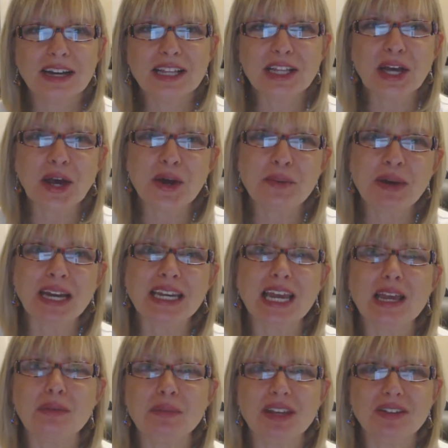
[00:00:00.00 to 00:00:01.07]
Hello, my
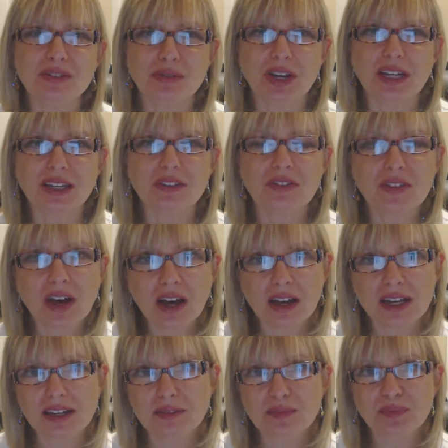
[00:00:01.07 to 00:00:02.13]
name is Randi
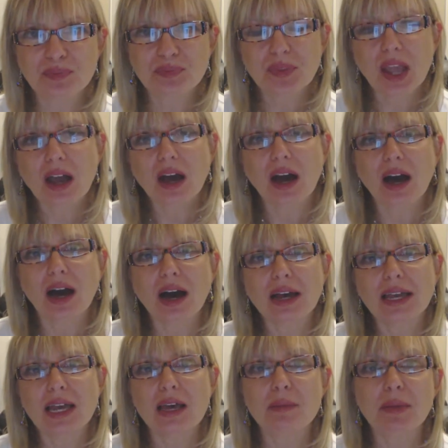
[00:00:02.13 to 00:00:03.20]
Fine.
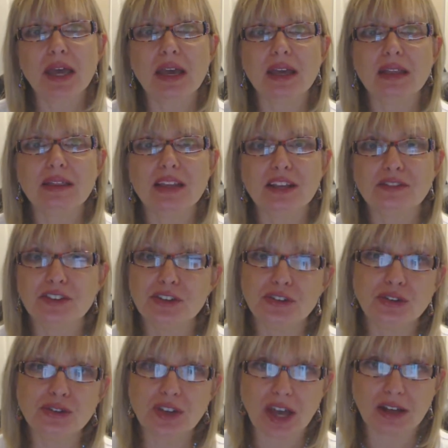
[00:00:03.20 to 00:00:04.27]
I am a life
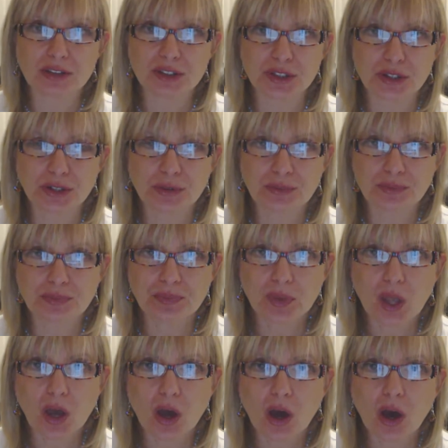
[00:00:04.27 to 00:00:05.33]
issues counselor,
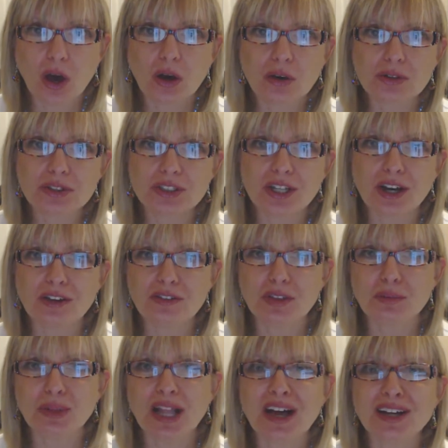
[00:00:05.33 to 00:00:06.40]
host of
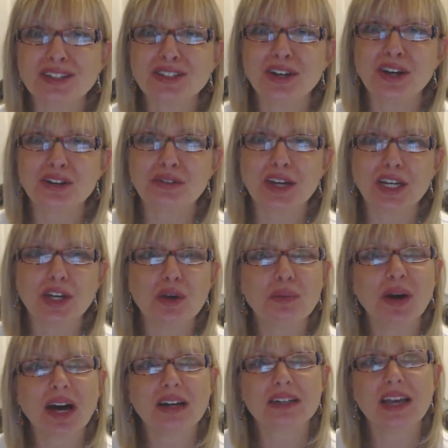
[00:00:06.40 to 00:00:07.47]
the Blog Talk Radio
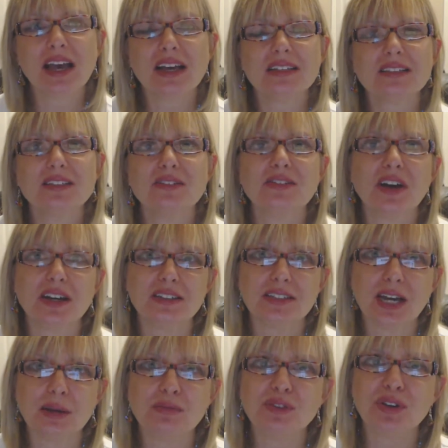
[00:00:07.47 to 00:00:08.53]
podcast A Fine
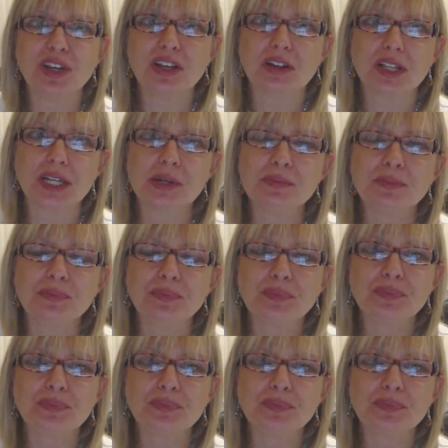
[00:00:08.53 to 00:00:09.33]
Time for Healing,